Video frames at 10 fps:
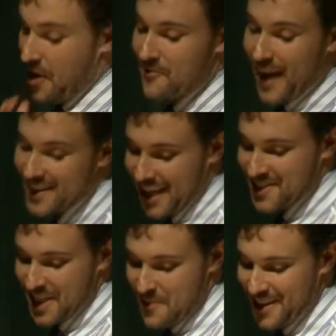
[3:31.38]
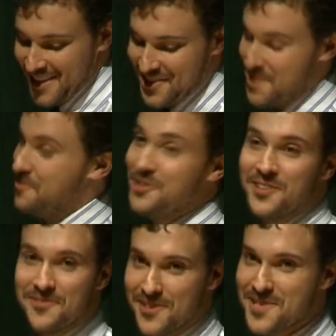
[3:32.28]
In fact, actually, I might be too used
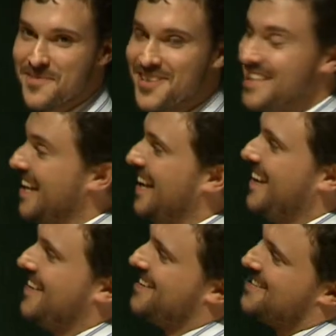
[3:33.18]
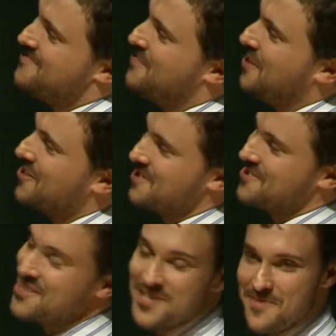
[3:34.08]
to the festival because
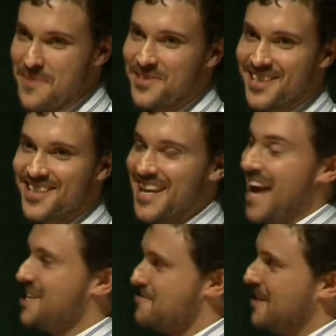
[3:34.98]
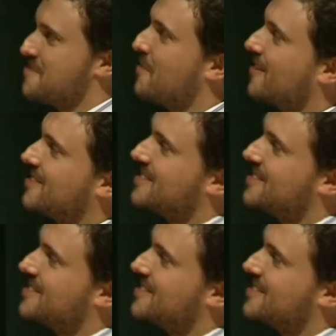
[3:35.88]
I've just remembered that the Kanye West part